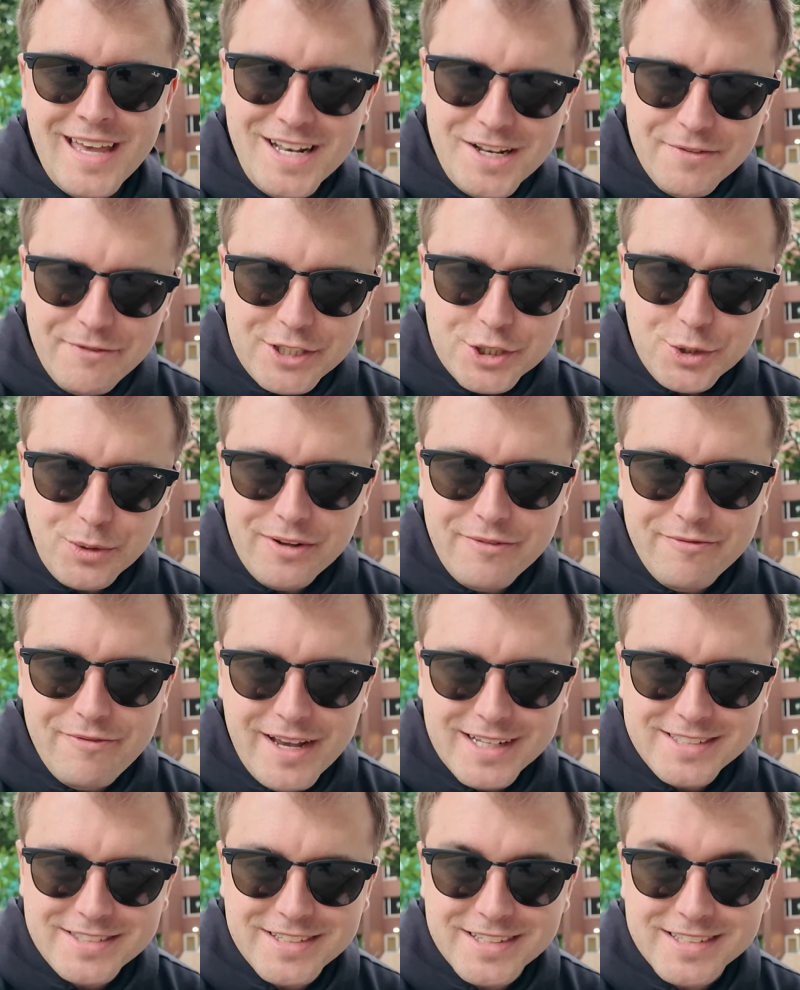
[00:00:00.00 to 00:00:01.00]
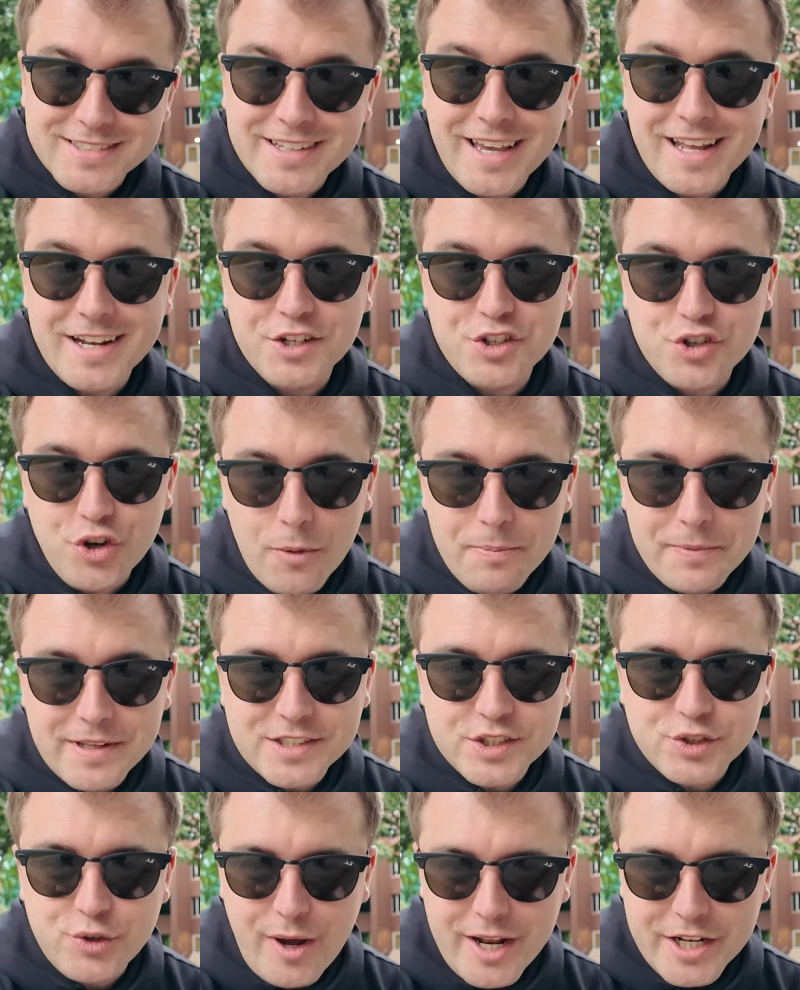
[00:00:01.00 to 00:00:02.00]
Individual investors can adopt
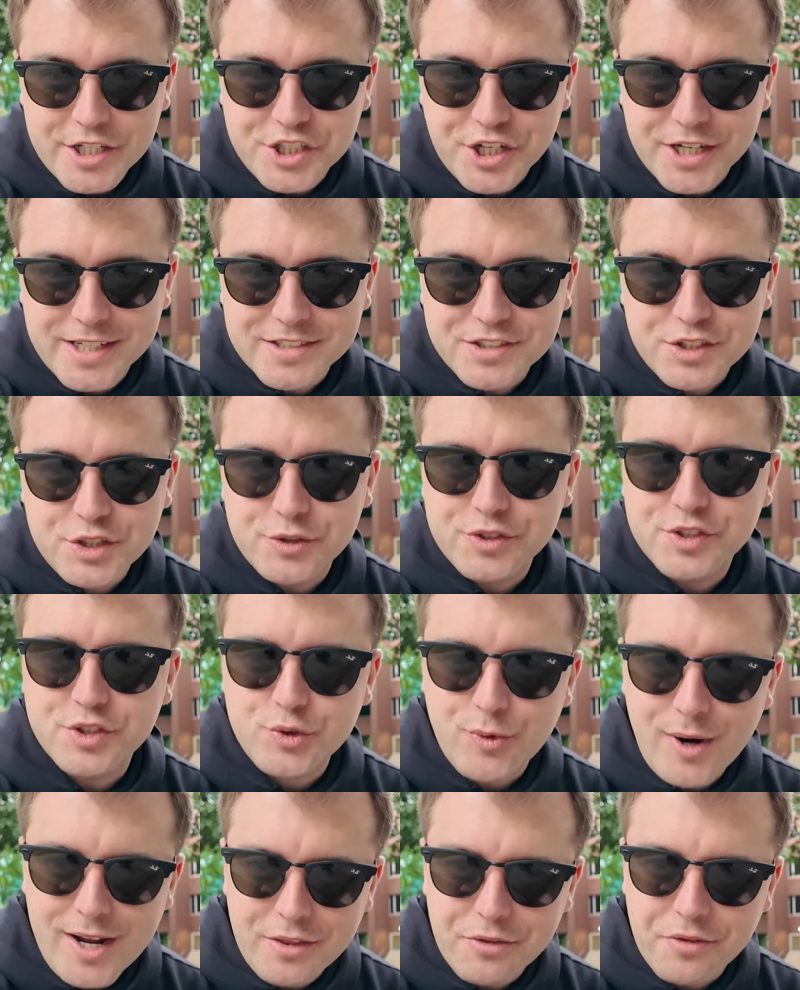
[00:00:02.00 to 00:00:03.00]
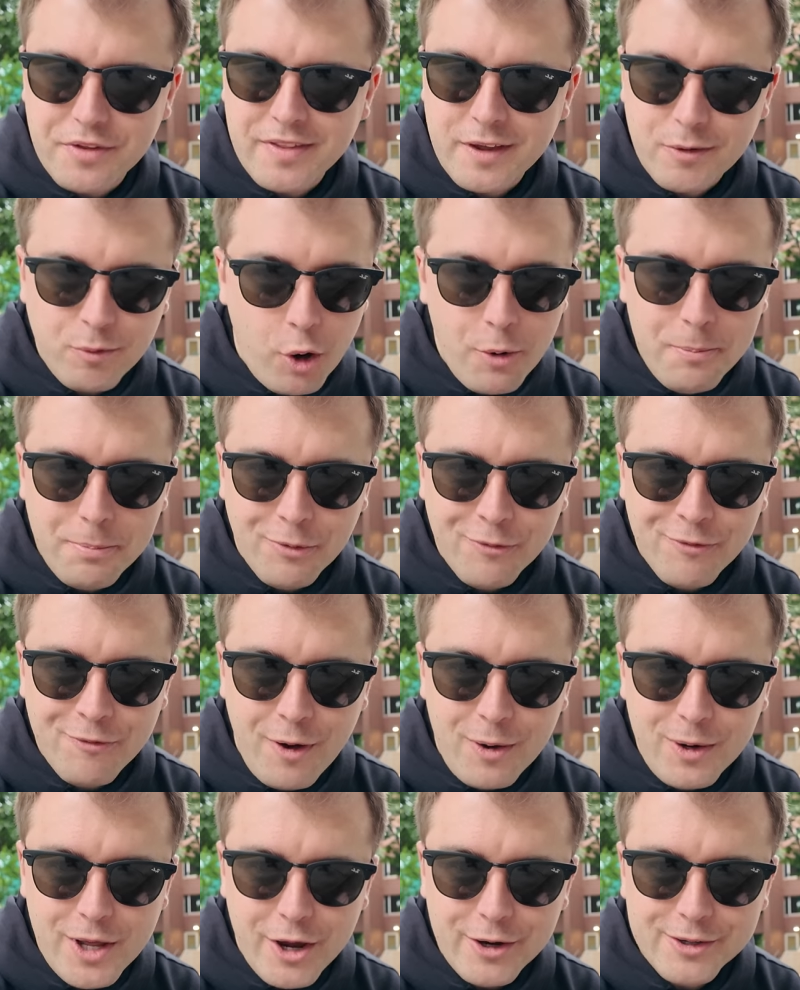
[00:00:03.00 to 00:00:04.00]
these strategies to strengthen their own
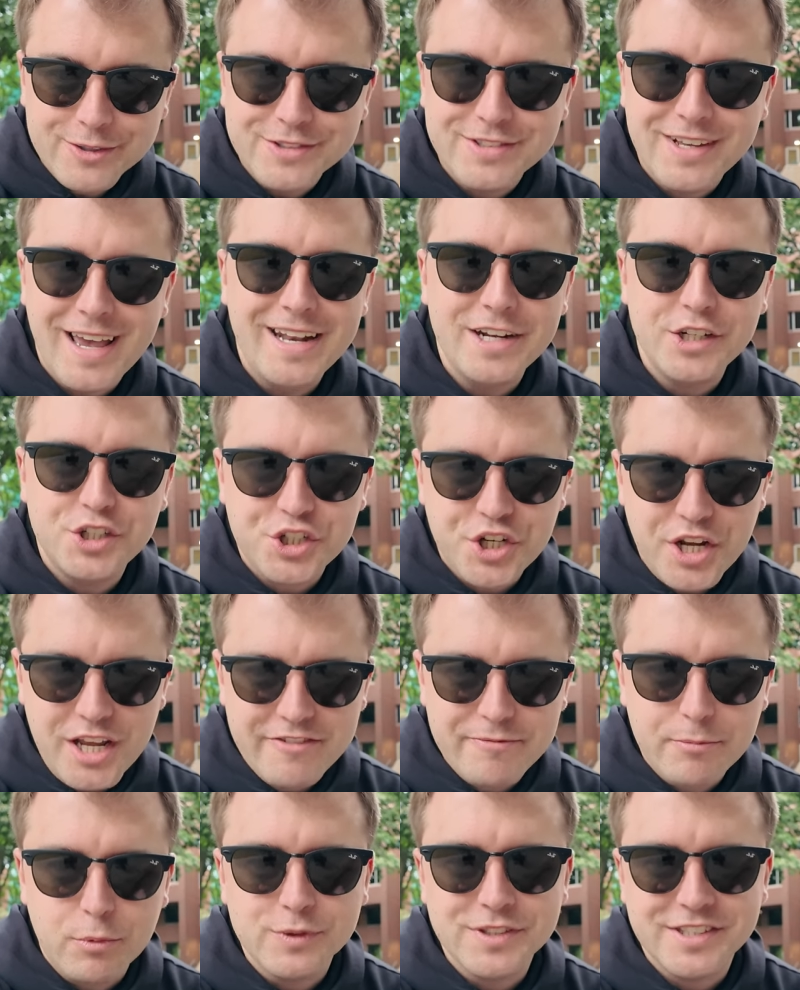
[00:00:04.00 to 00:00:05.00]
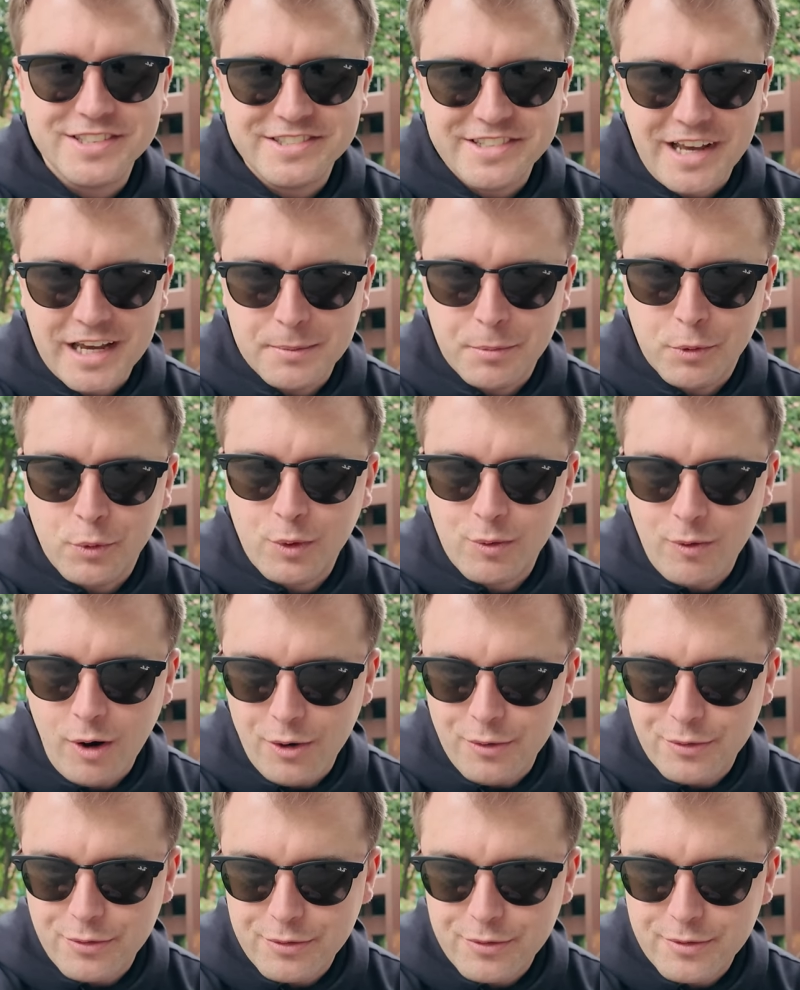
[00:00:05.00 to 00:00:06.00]
portfolios and achieve more sustainable
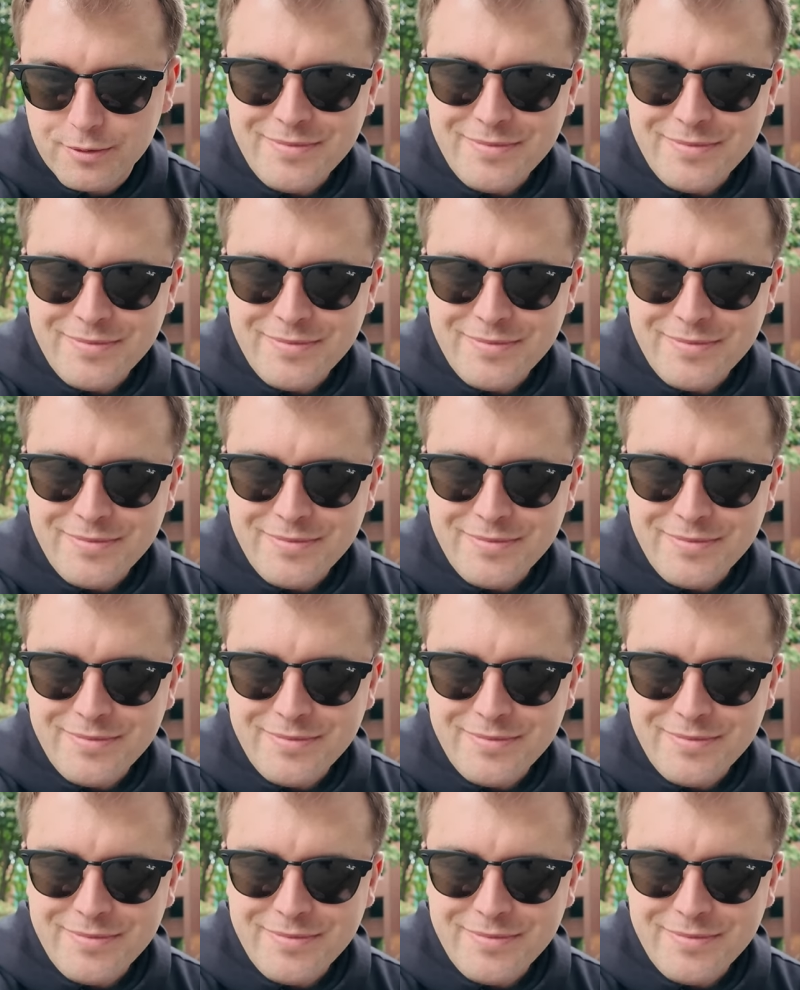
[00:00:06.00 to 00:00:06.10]
growth.